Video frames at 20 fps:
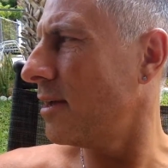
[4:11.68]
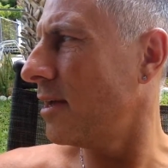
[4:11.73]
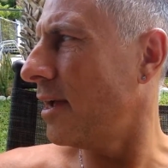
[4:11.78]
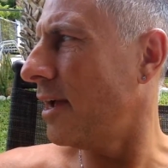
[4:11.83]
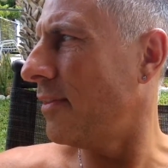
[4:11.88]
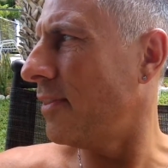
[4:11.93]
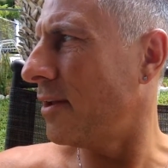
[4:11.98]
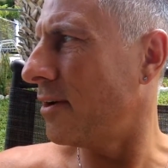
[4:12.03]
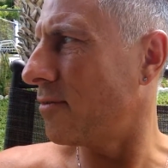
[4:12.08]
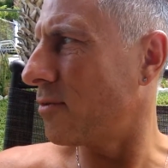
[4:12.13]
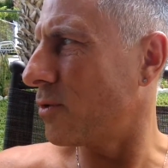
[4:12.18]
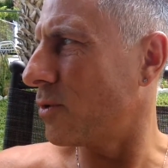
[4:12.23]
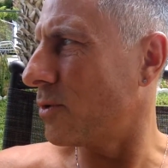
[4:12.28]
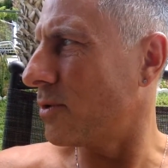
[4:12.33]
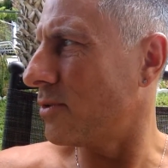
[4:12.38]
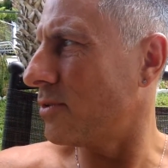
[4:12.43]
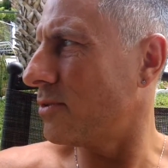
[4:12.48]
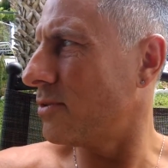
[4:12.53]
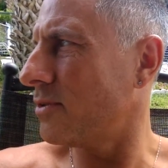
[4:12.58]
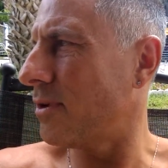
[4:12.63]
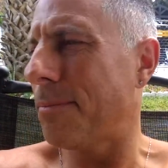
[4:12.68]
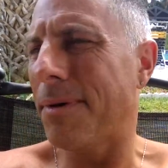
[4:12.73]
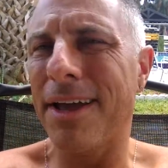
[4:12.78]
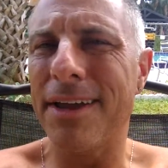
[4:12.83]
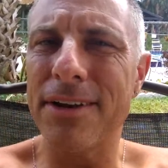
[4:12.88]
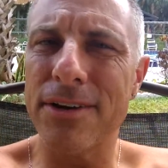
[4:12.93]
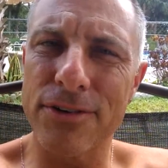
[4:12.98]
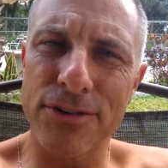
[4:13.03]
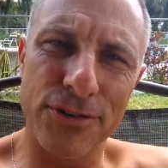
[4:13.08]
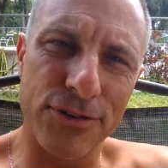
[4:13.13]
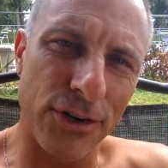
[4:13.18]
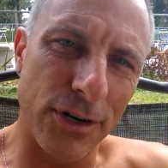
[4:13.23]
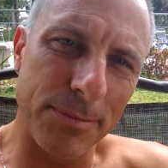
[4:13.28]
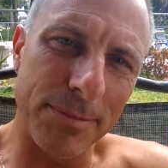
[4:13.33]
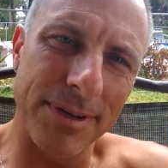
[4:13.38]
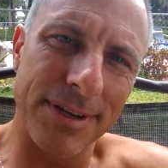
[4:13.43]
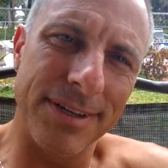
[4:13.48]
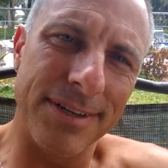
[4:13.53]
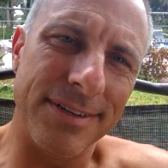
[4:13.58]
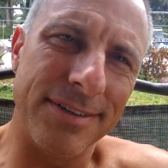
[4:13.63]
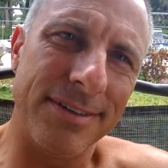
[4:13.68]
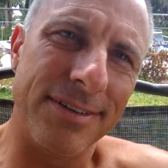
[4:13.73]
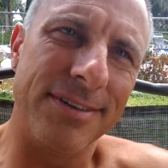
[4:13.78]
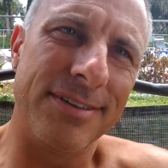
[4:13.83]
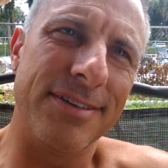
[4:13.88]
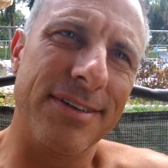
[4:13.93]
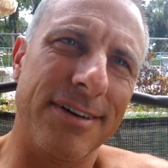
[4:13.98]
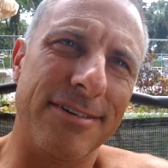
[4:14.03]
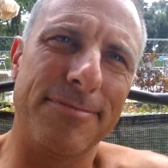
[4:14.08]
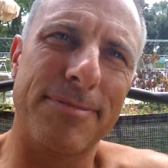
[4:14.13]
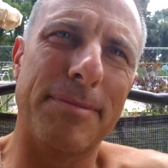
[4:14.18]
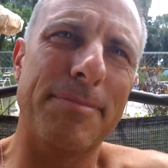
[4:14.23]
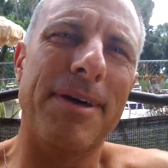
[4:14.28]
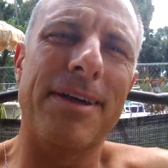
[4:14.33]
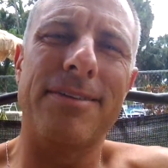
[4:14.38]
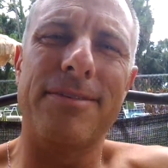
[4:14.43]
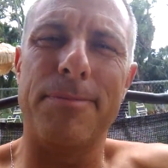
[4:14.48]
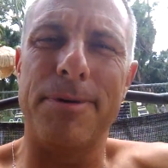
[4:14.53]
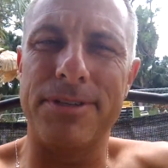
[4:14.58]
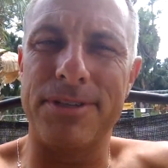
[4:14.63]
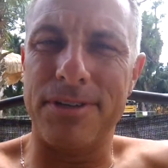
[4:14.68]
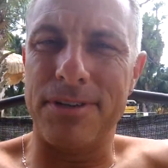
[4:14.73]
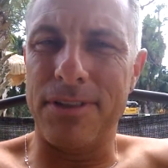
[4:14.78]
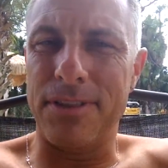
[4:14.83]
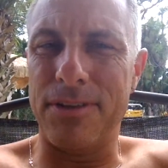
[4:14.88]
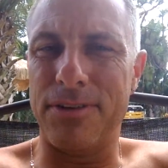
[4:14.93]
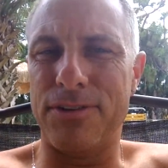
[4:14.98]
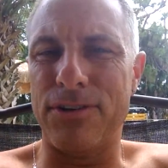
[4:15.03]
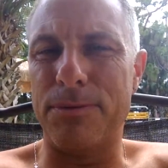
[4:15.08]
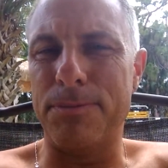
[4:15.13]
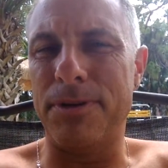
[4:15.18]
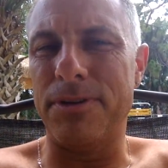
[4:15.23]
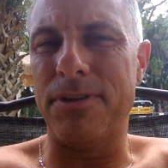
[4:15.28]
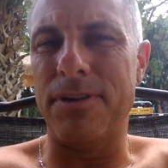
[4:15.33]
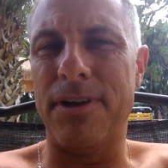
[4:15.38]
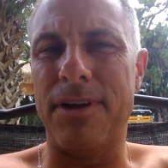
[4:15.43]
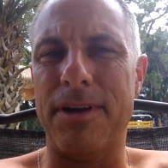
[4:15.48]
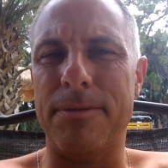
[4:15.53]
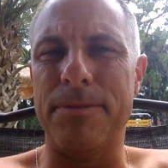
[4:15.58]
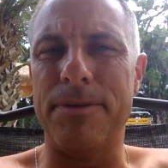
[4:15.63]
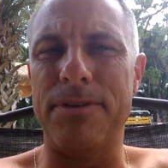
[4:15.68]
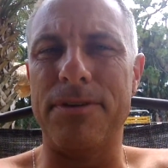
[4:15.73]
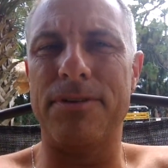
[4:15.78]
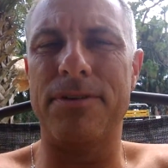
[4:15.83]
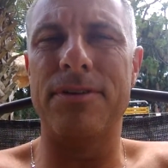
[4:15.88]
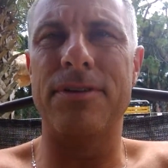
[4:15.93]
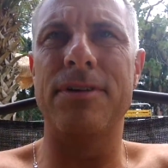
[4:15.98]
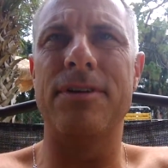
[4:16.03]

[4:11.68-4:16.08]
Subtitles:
And then of course, I hear sermons and stuff. I'm not as much into the sermons as I am in just,